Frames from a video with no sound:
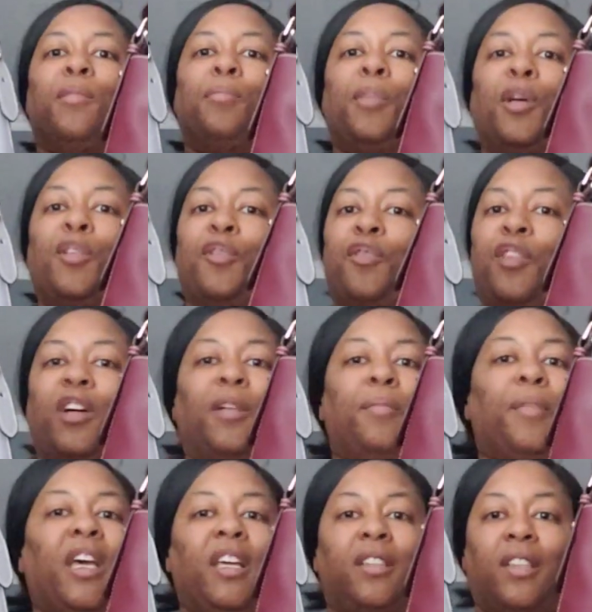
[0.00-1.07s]
Both
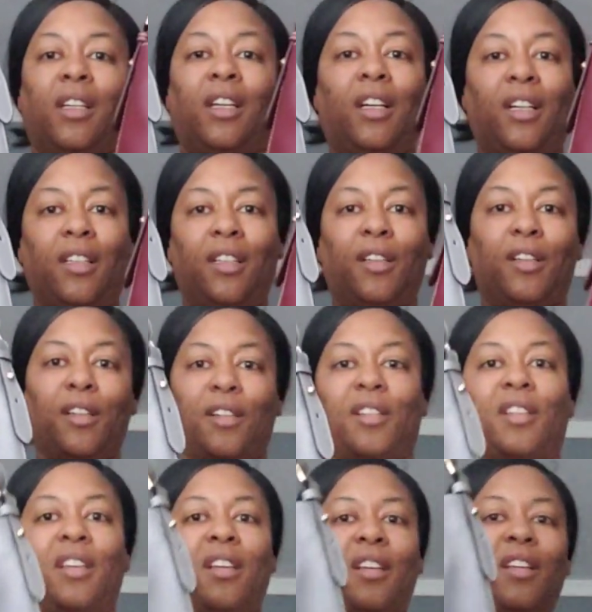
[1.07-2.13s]
amazing
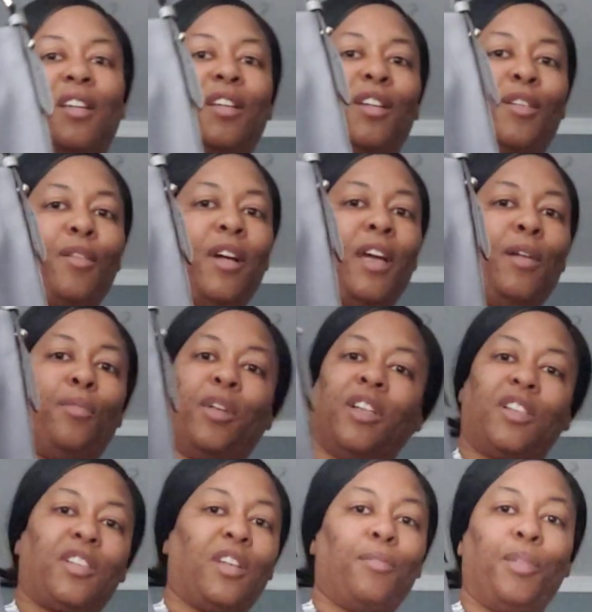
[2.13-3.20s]
colors gray,
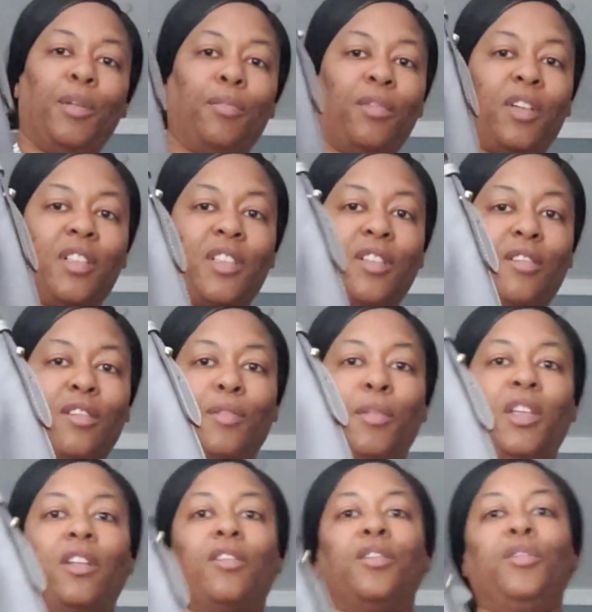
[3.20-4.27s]
which some people consider to
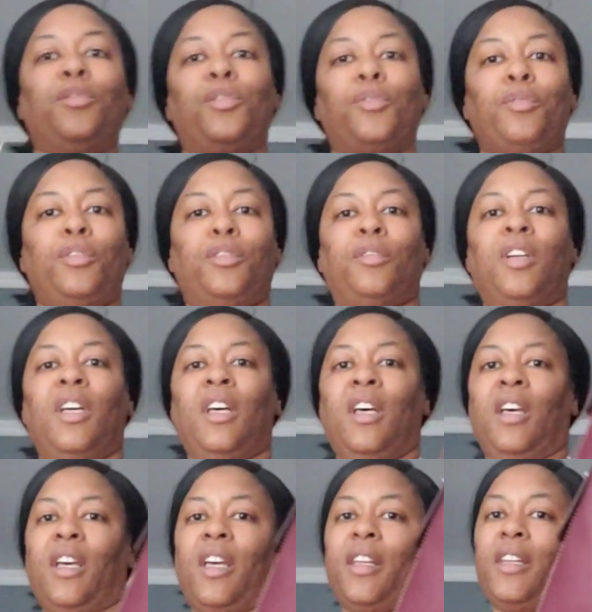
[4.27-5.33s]
be their neutral.
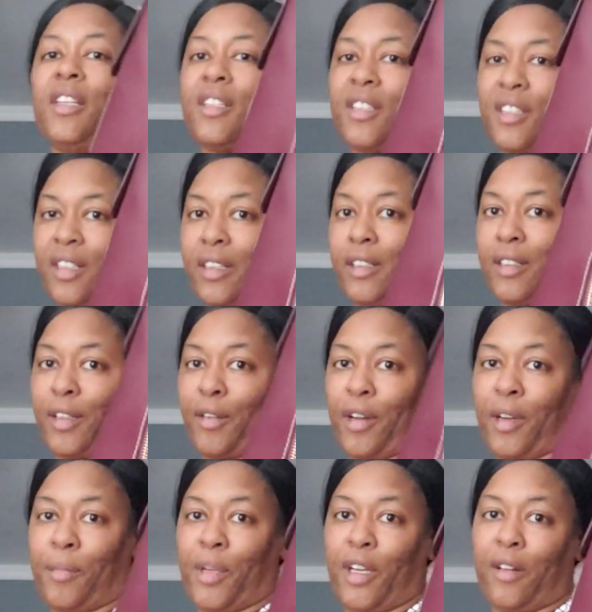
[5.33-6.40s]
And this is the color
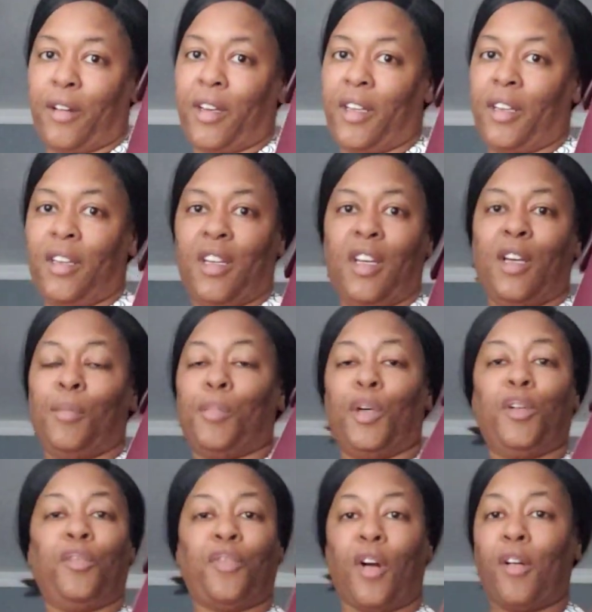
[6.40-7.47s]
cranberry.
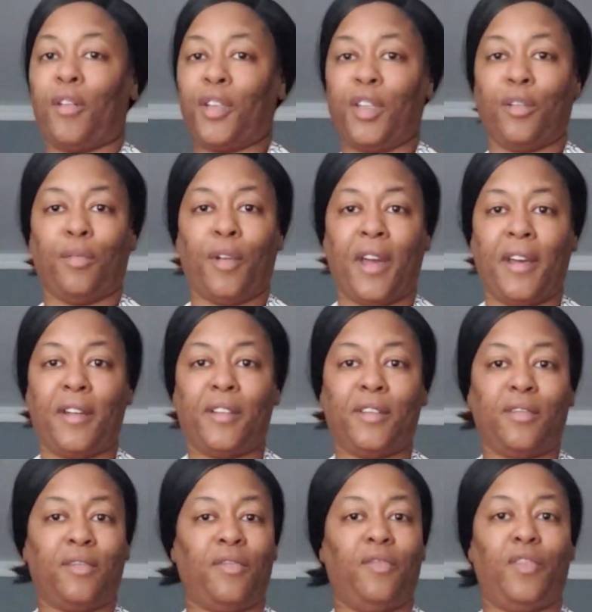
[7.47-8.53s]
Both all year
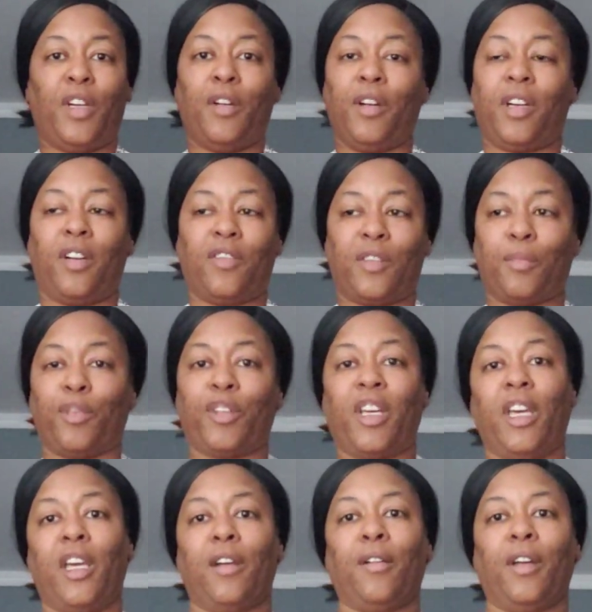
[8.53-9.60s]
round. Very comfortable
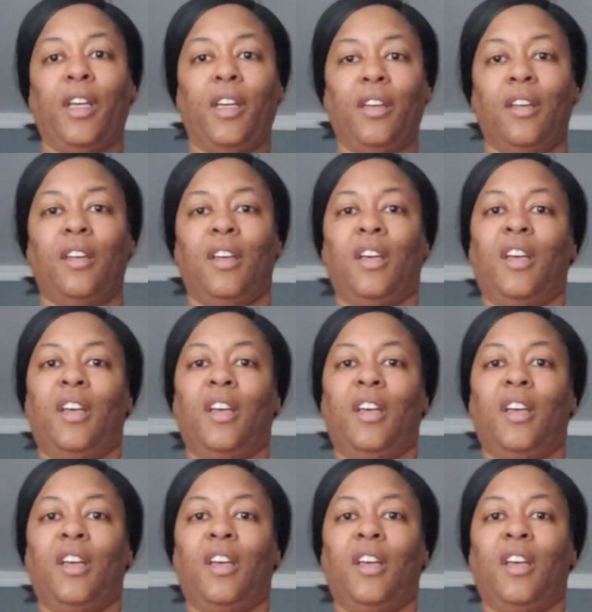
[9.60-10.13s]
carry.